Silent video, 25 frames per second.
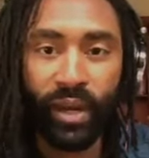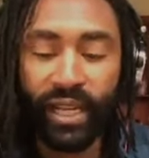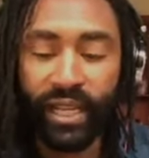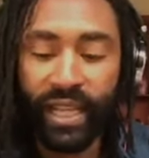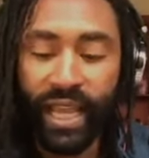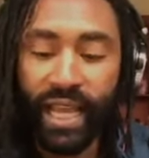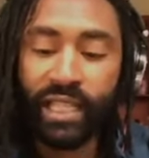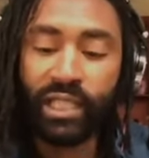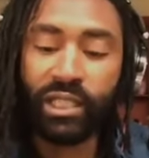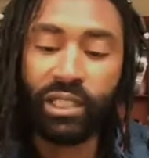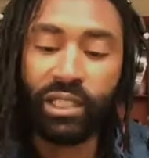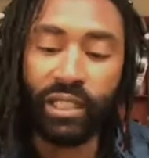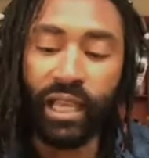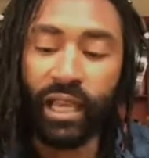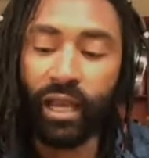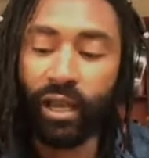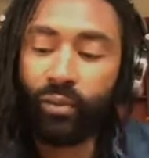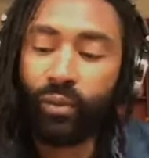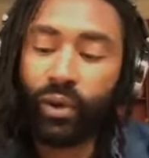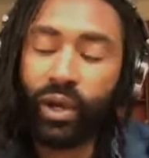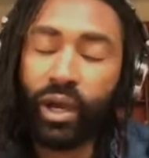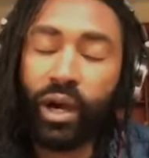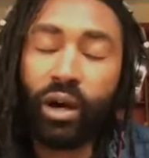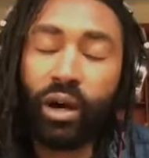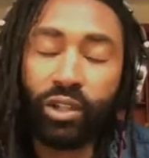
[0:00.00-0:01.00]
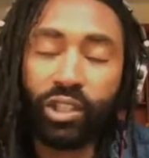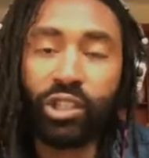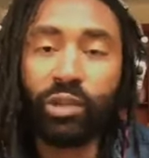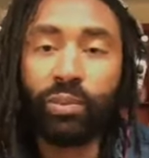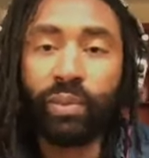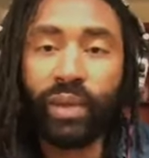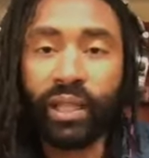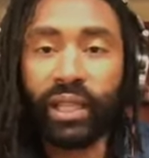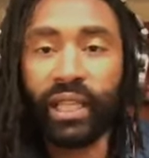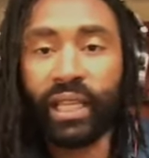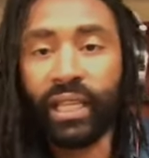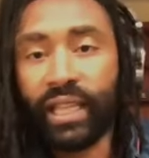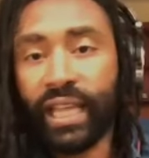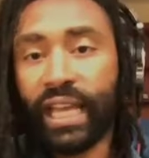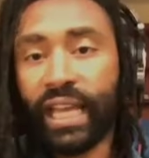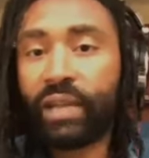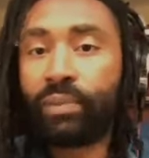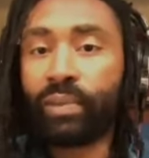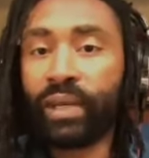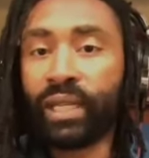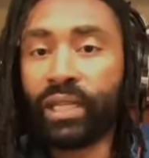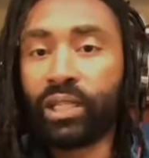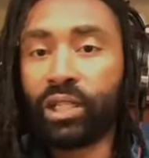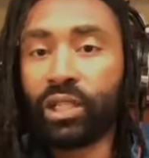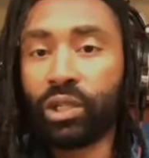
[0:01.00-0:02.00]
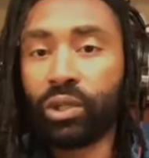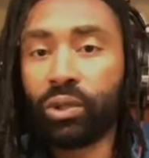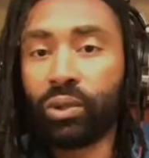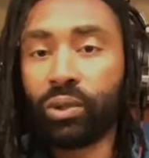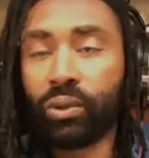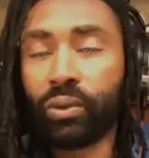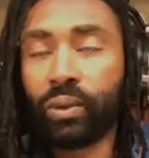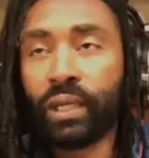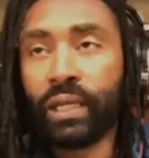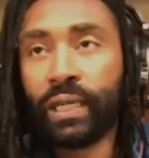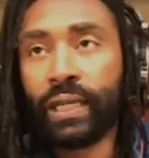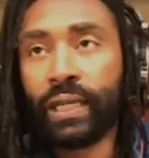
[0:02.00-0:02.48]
And that's like what ultimately led me to